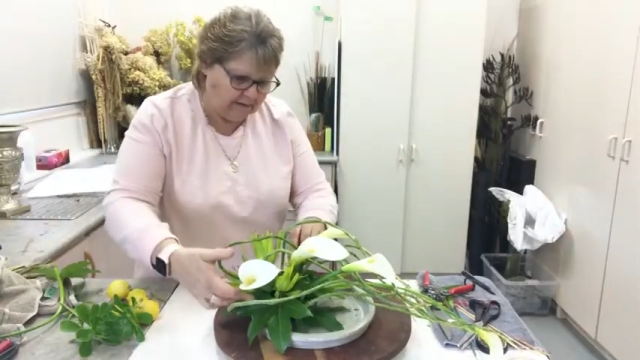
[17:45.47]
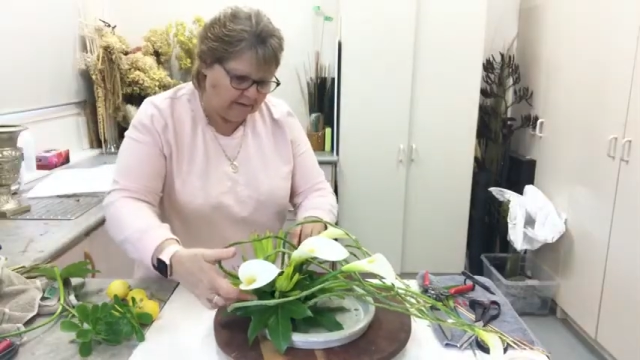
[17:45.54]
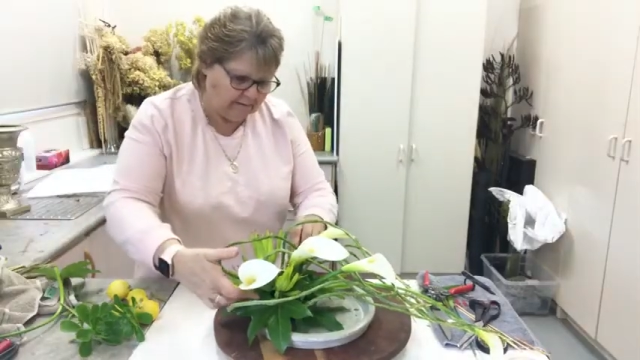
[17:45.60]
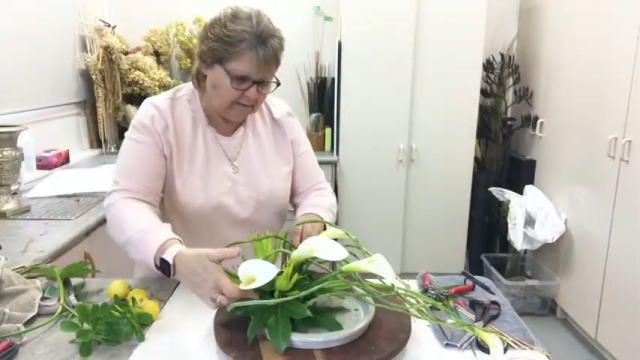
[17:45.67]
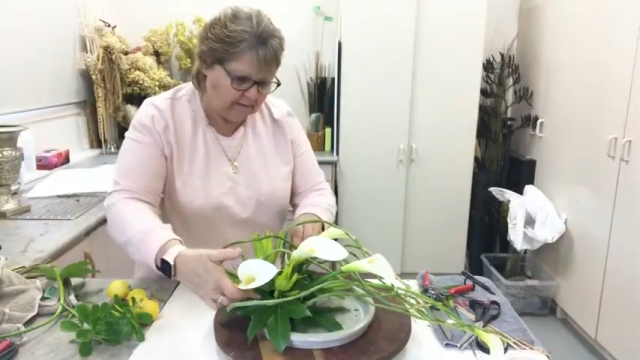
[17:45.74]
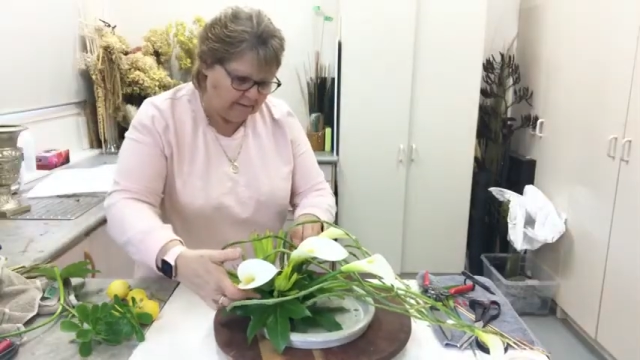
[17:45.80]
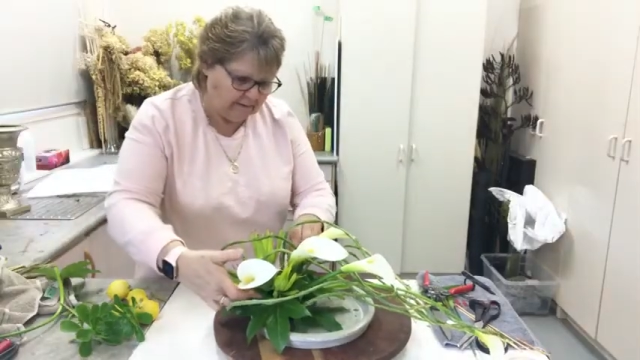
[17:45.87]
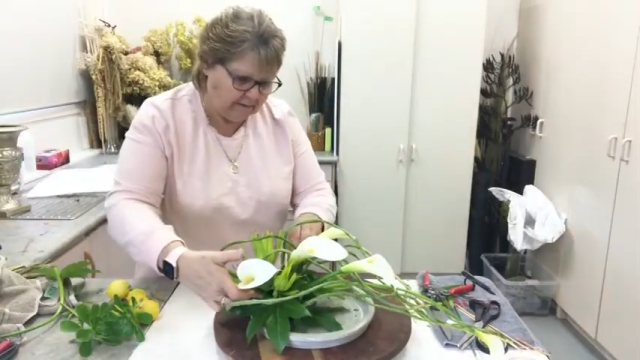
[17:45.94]
there.
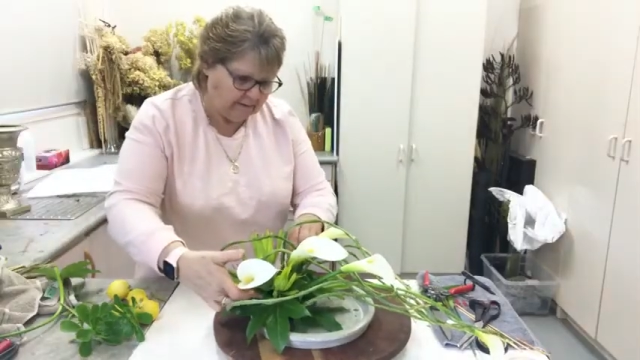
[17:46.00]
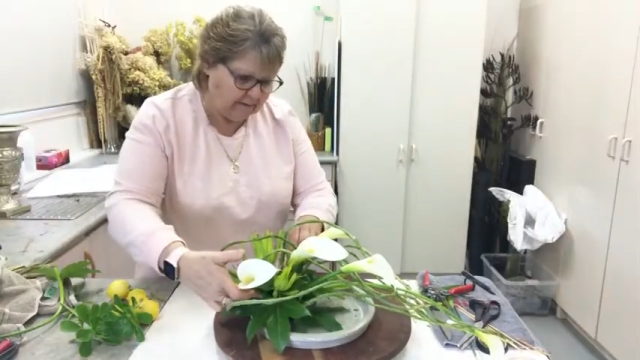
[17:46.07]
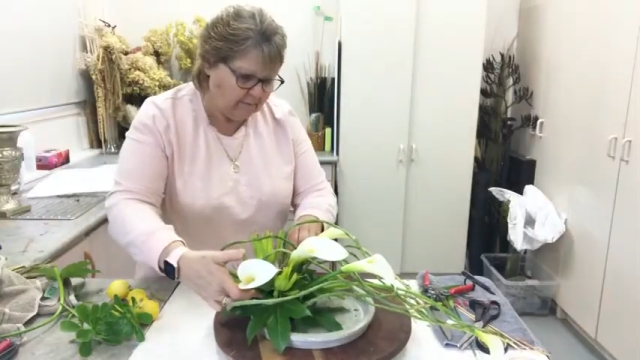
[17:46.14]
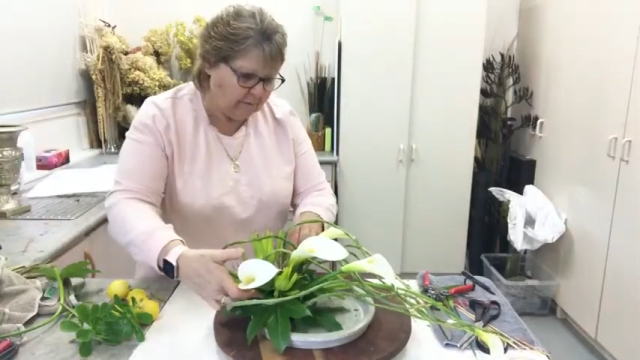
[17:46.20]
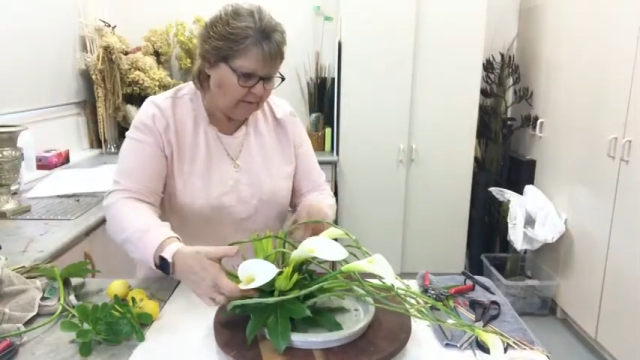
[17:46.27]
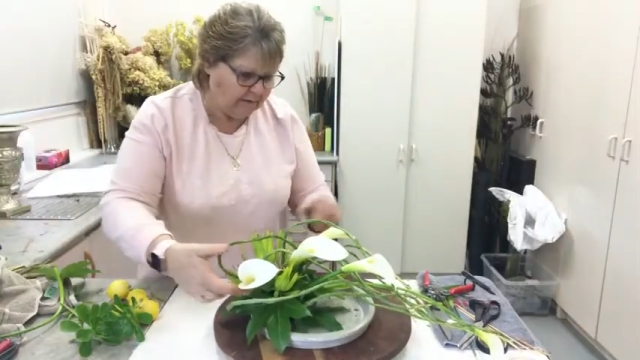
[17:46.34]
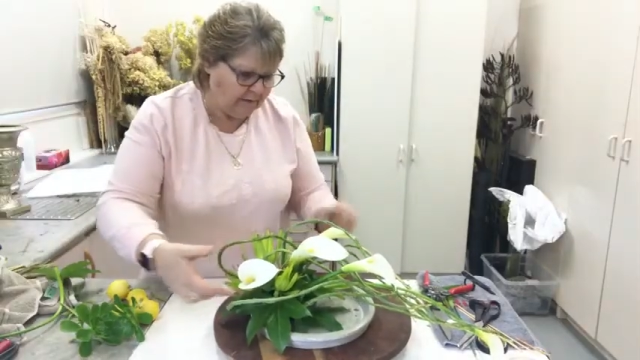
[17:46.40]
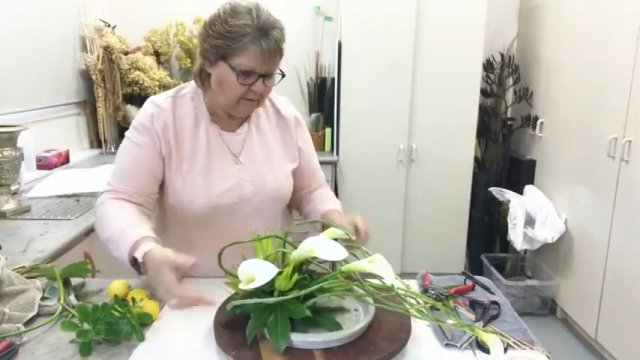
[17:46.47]

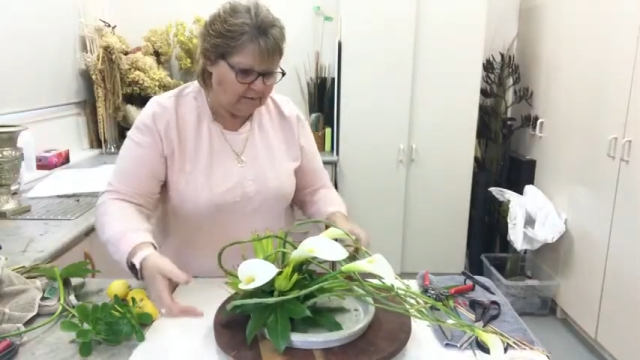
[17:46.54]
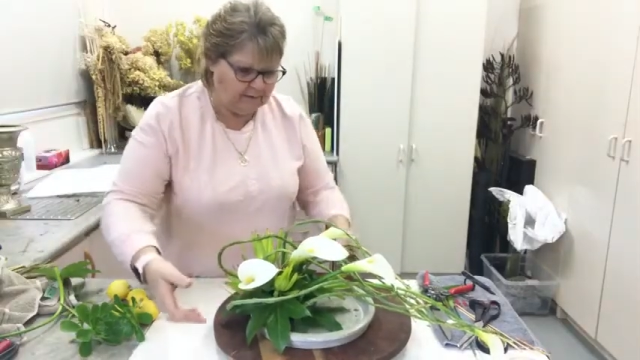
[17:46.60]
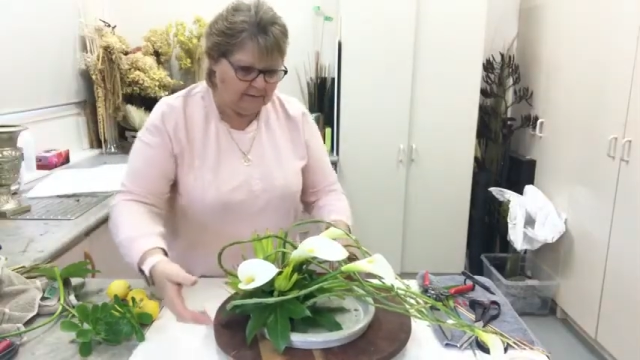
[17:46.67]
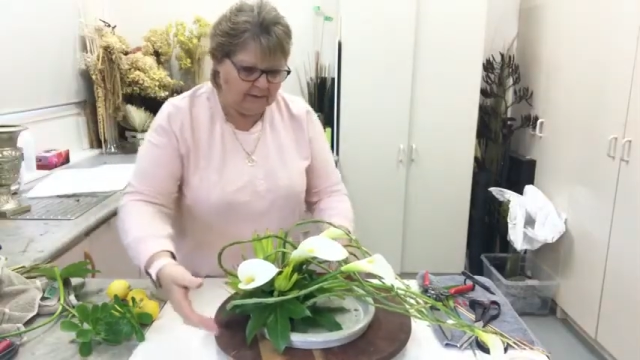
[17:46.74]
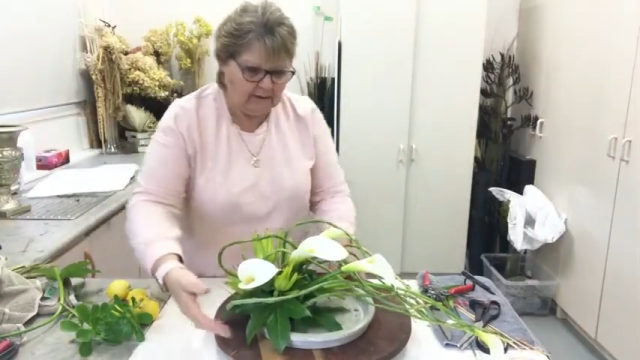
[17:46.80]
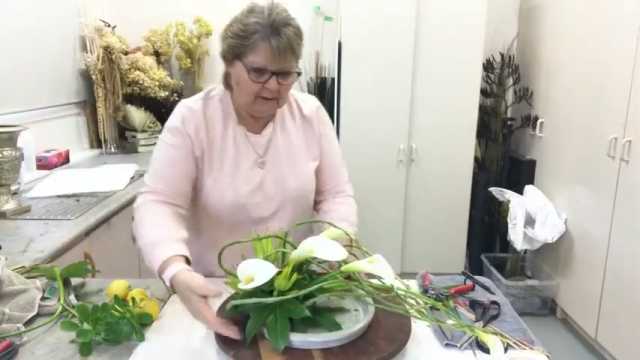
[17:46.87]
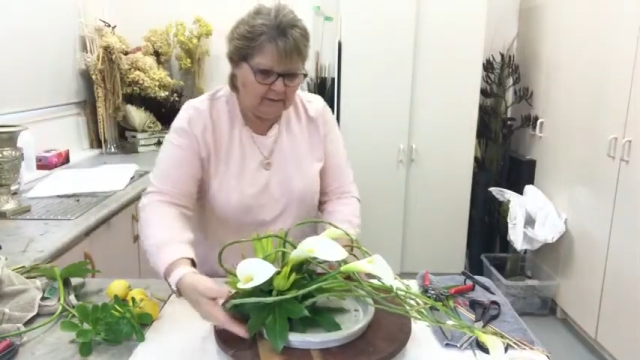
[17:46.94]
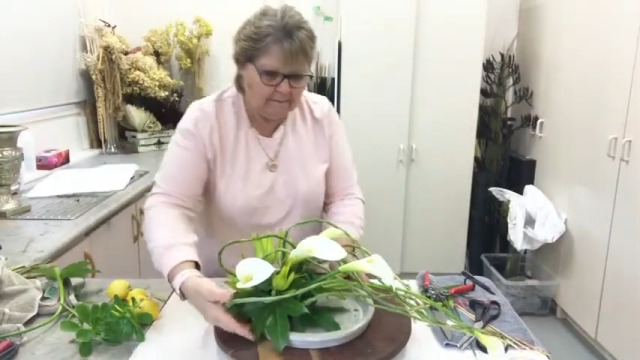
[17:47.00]
Put that one
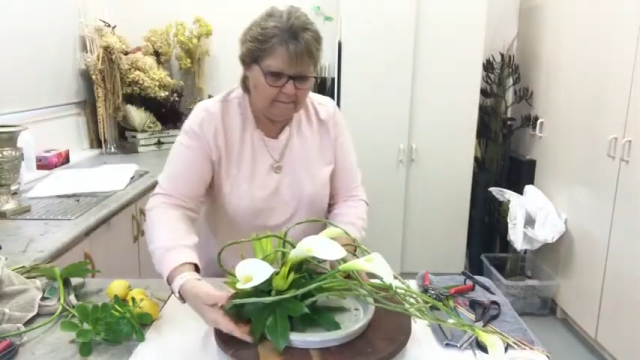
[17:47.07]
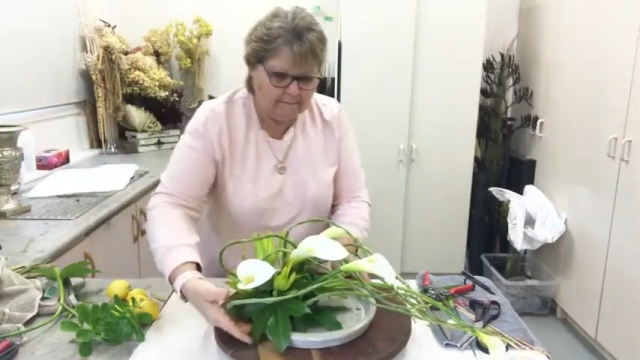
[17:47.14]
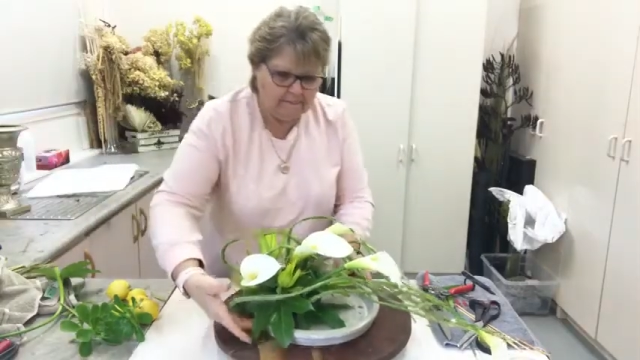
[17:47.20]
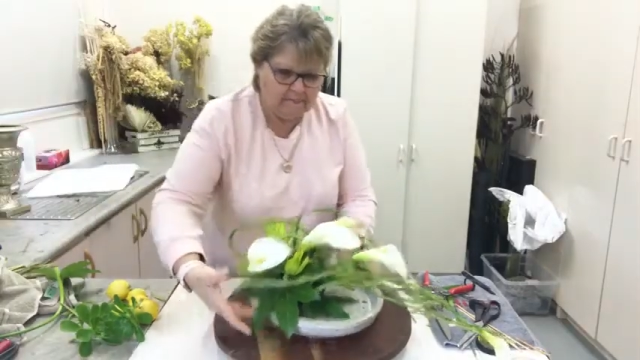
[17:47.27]
in there.